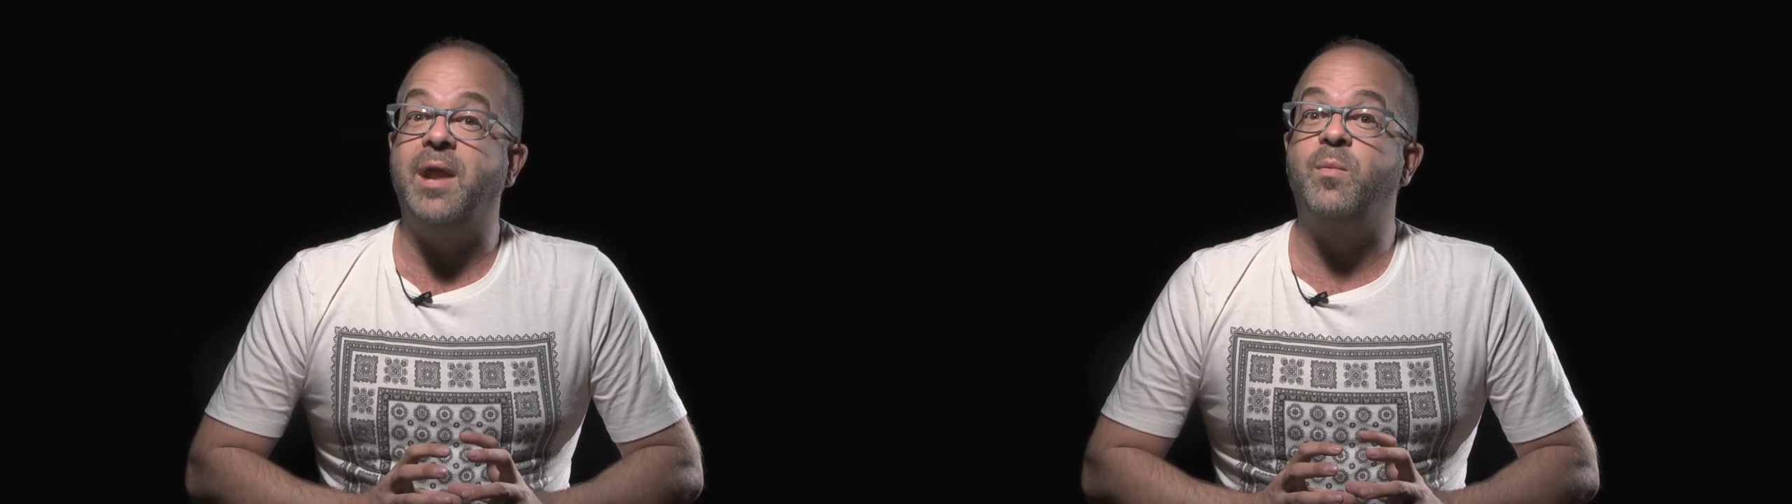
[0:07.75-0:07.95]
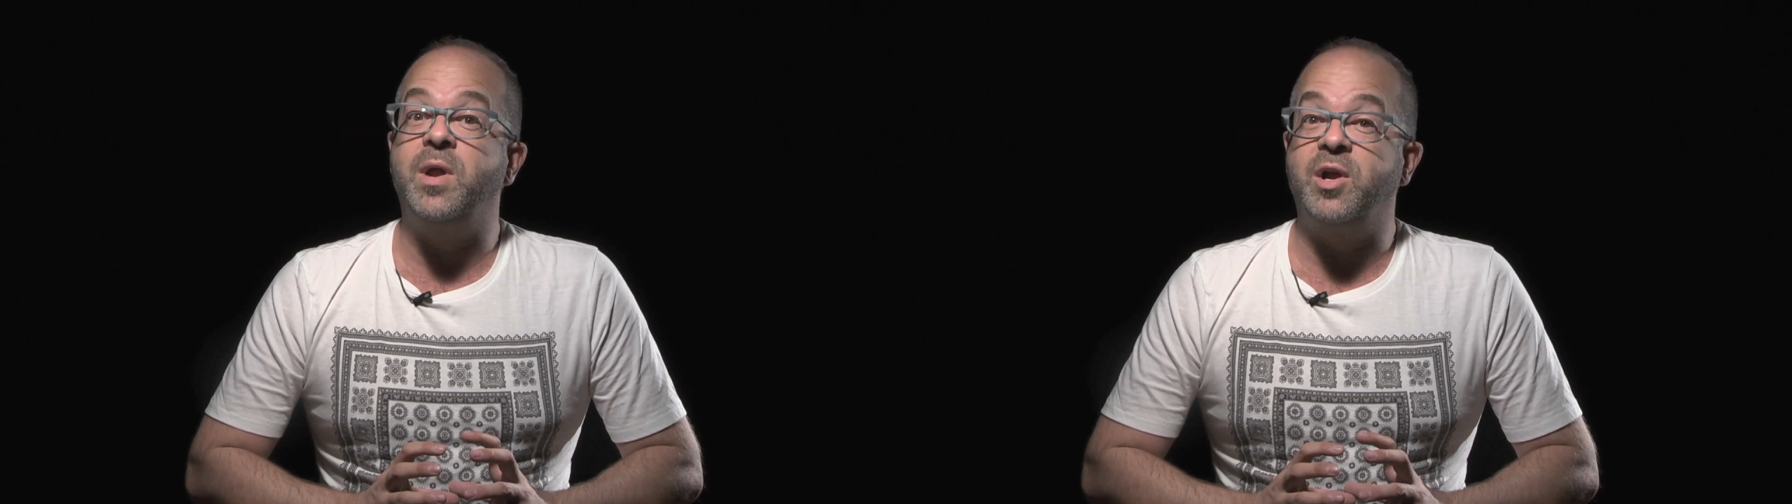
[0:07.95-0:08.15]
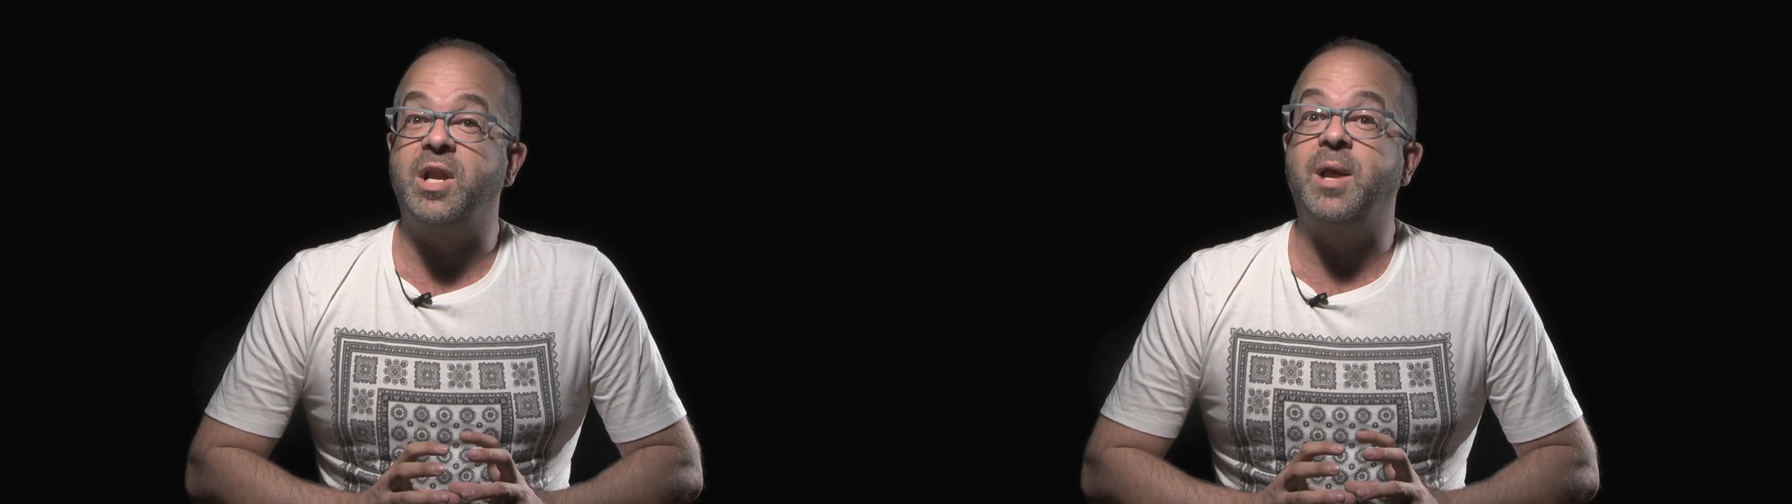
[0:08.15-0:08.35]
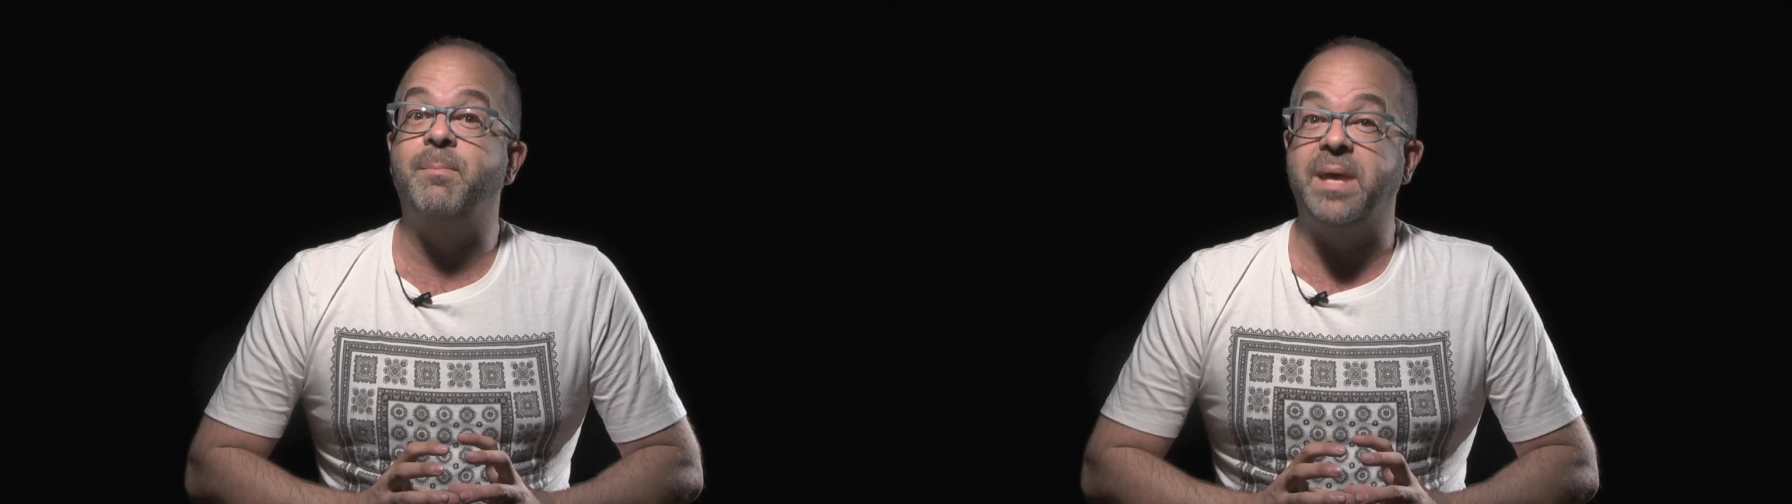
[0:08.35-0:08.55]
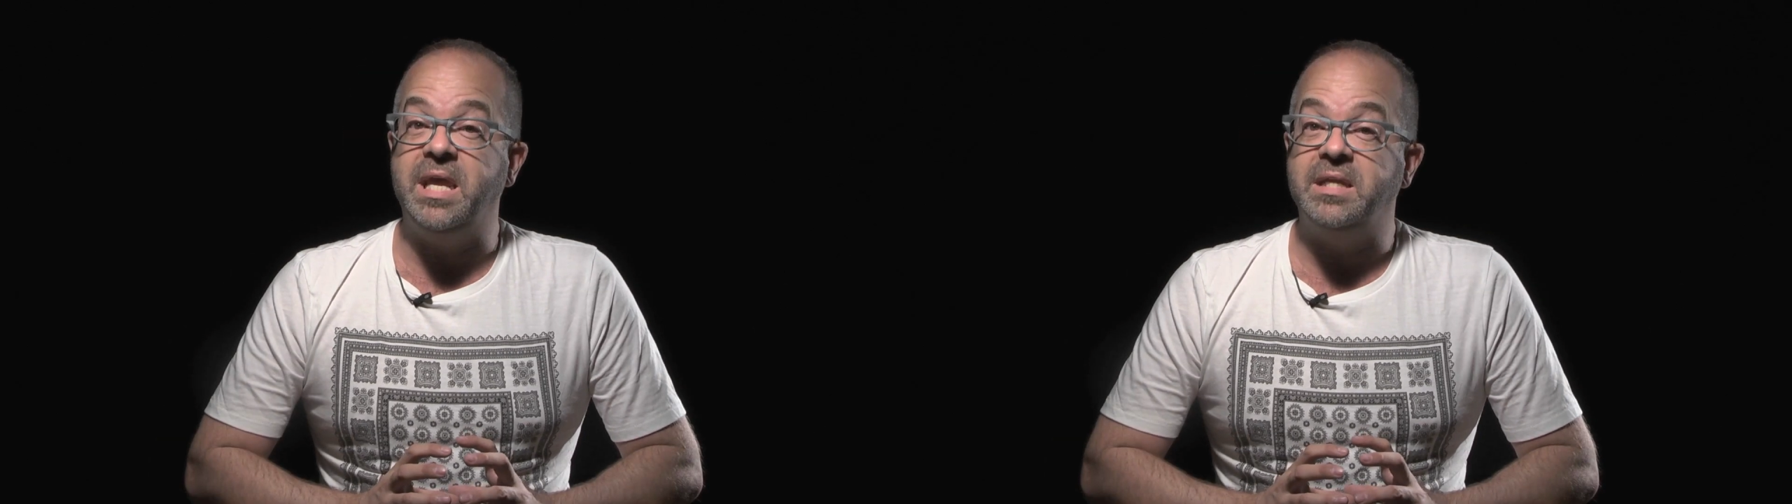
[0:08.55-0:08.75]
and we are going to
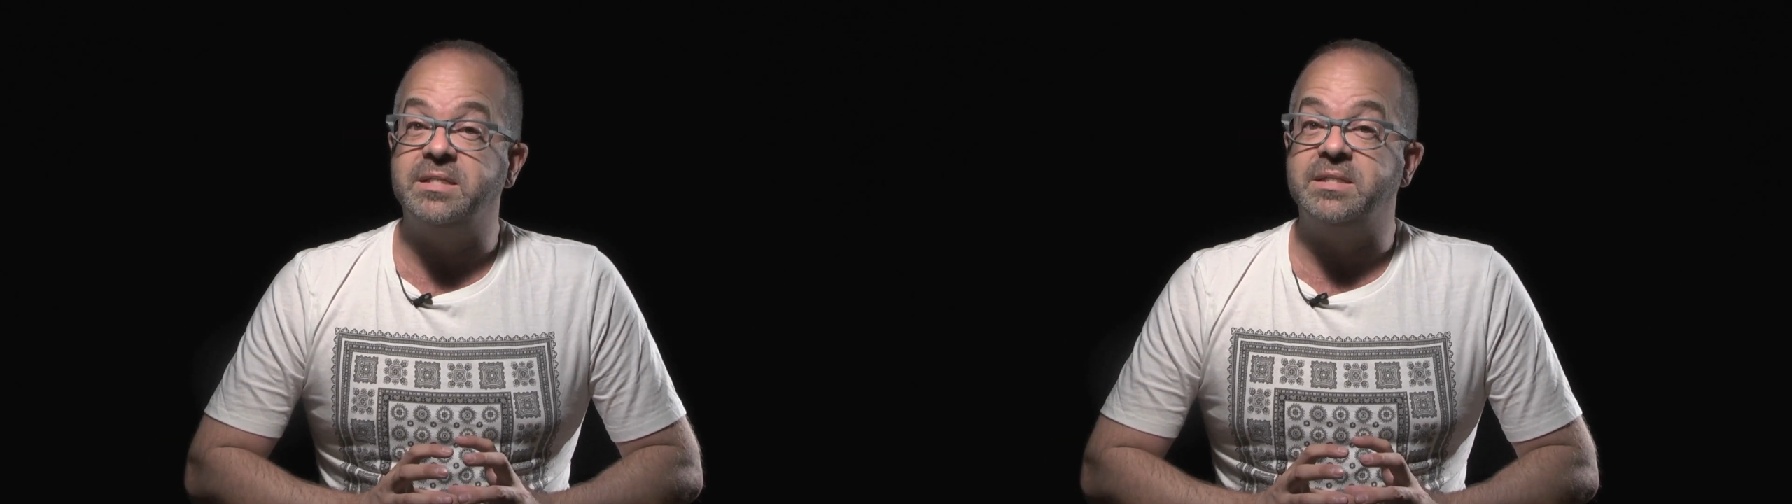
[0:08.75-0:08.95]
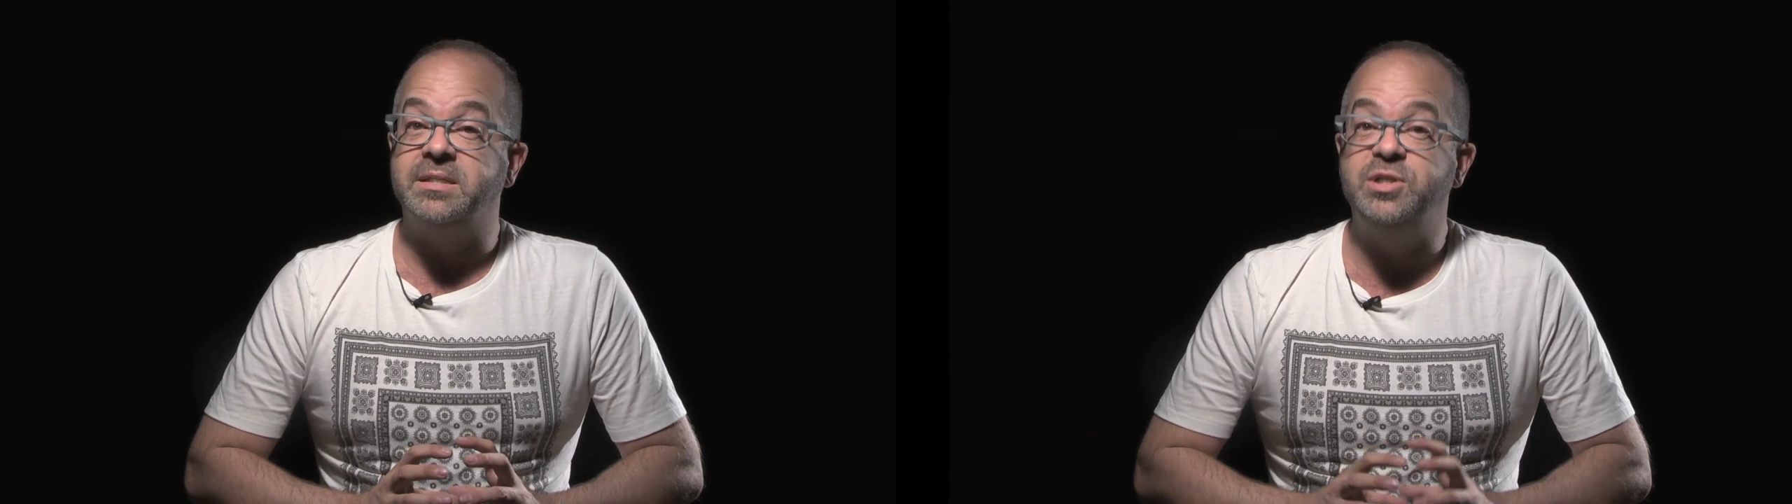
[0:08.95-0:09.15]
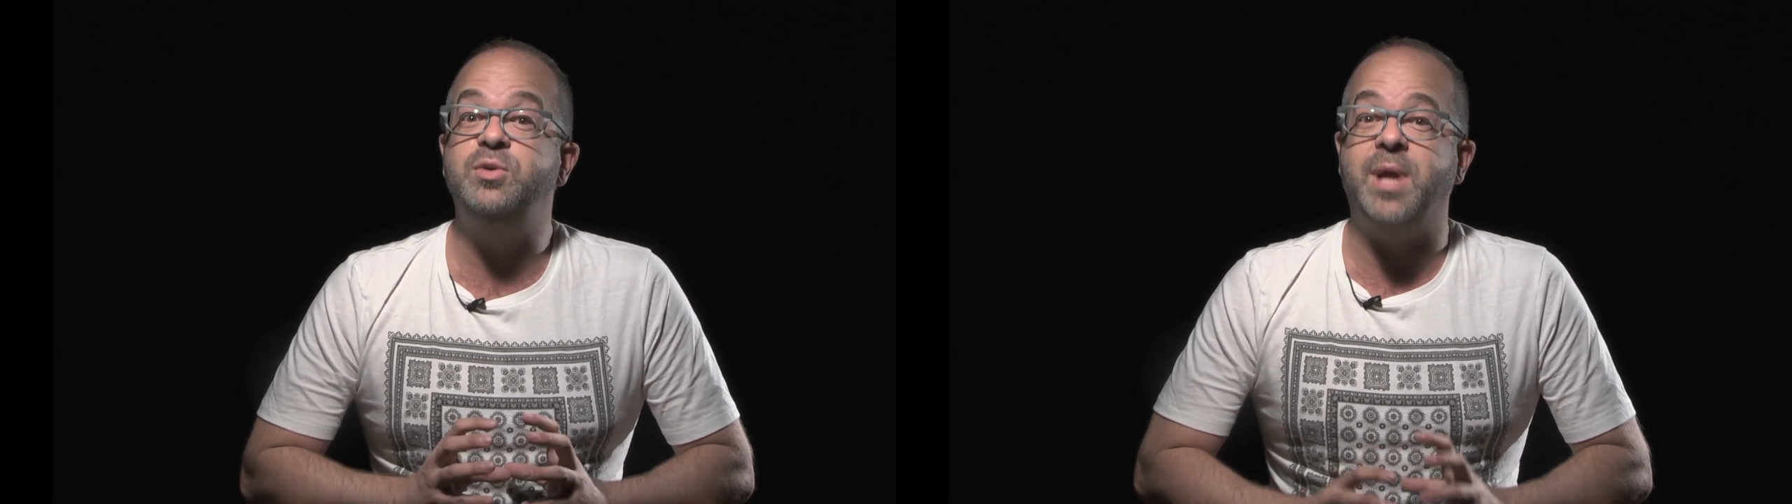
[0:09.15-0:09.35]
compete to